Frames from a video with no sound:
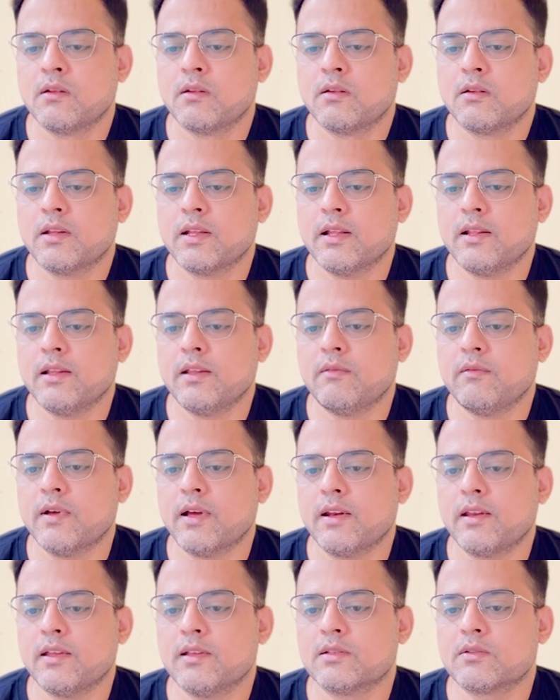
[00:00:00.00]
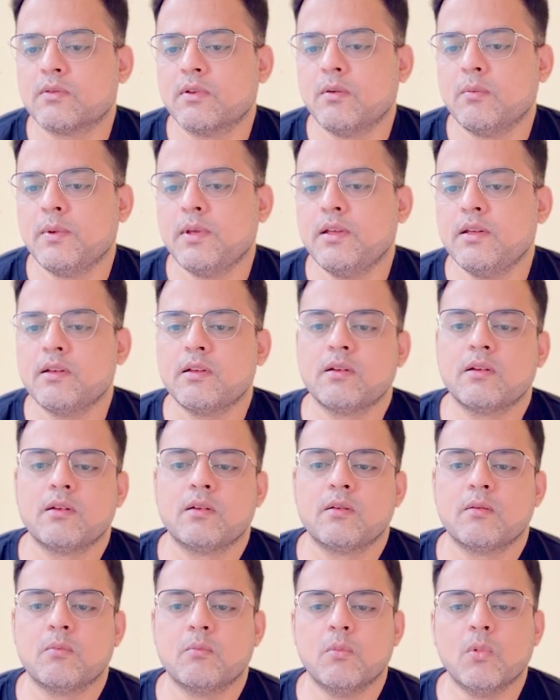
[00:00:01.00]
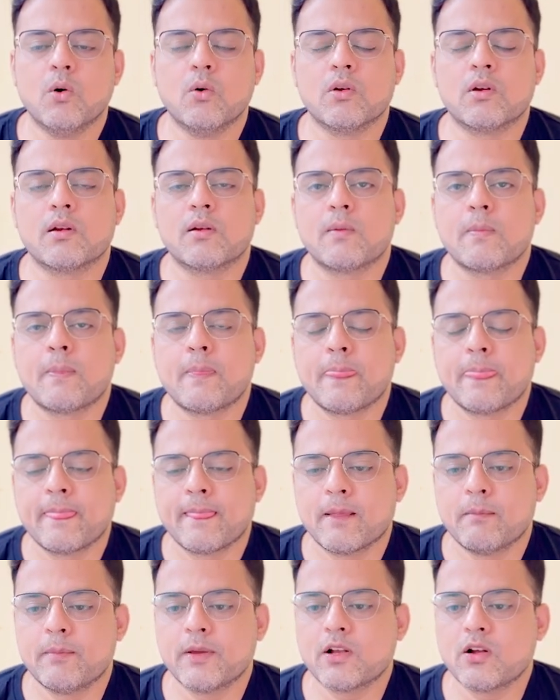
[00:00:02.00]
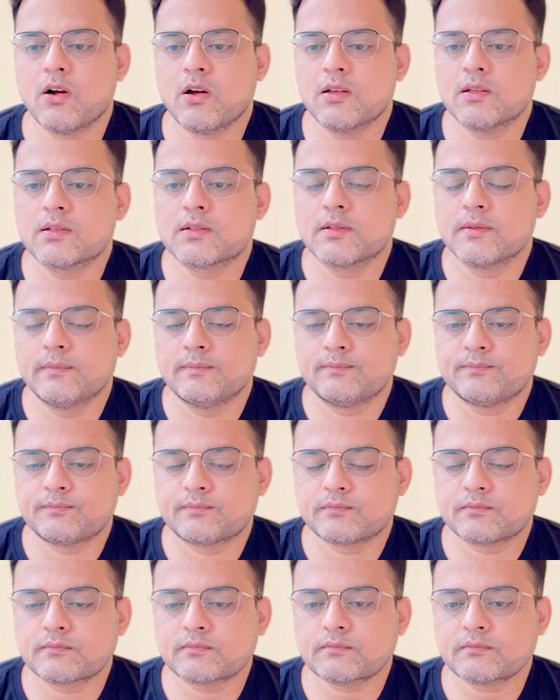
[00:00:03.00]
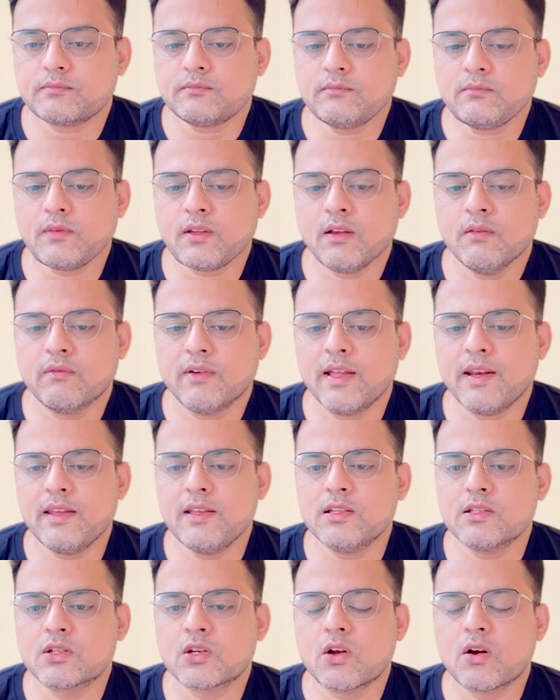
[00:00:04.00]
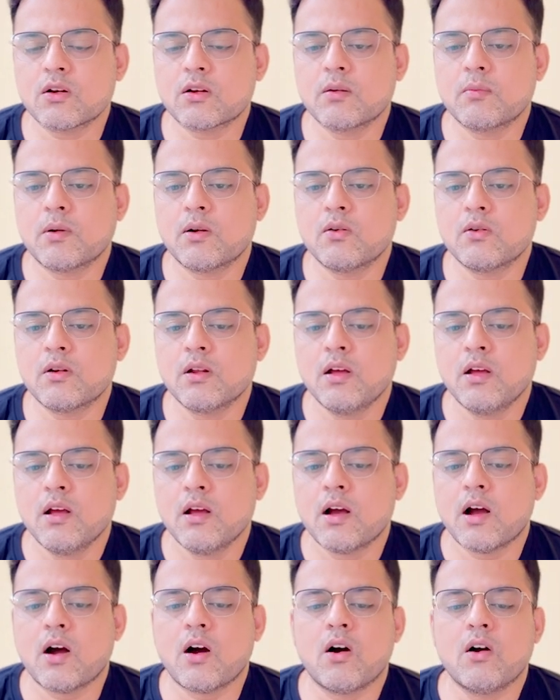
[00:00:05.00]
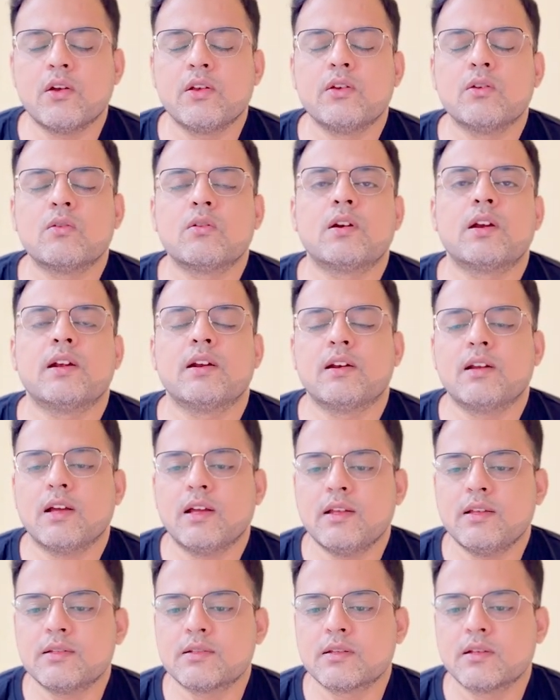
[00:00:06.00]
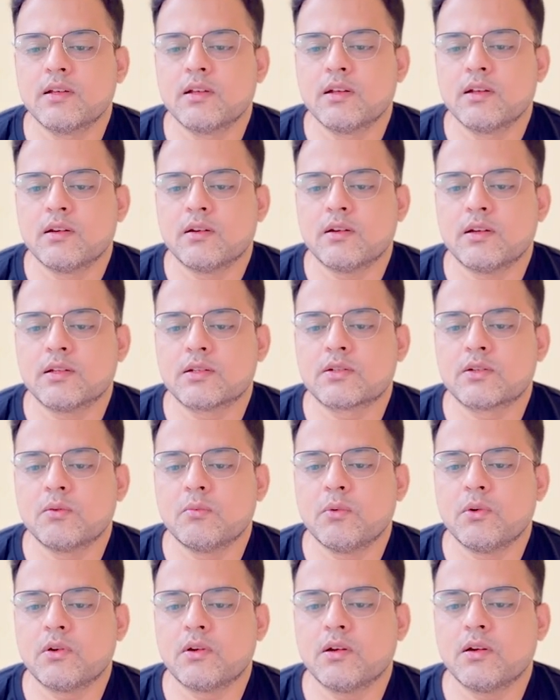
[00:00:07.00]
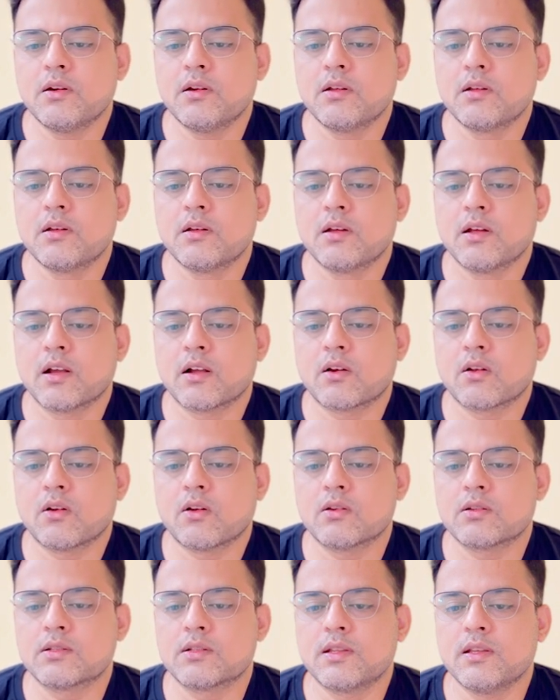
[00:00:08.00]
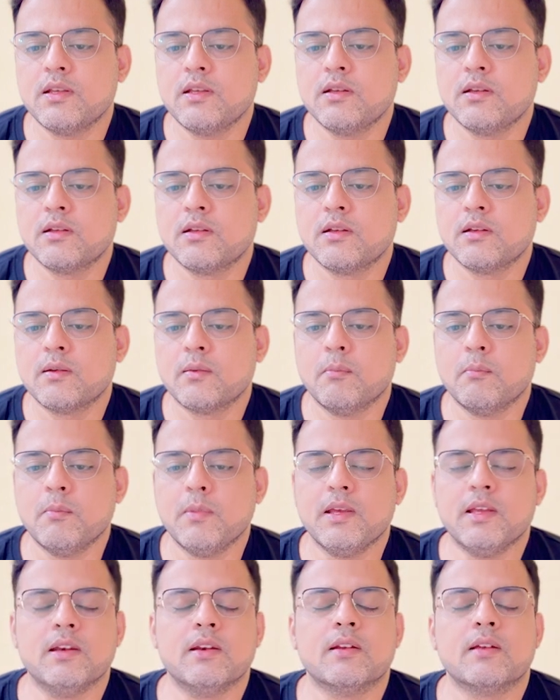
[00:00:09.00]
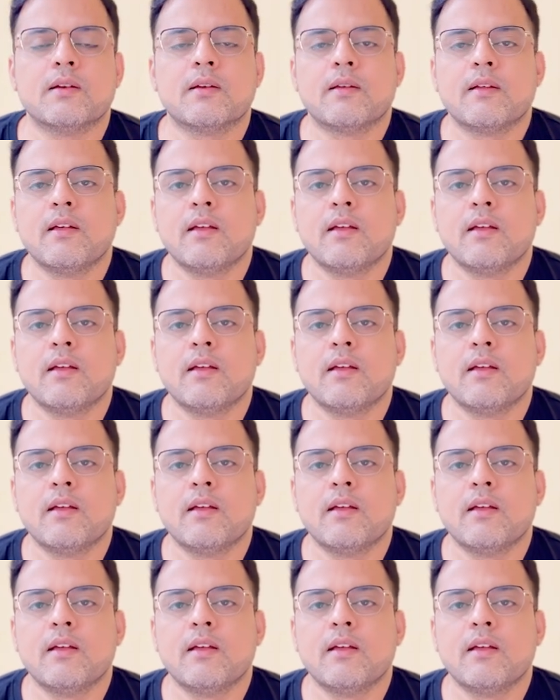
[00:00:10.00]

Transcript: then the variance will be more, because variance talk about how your data is distributed across the mean.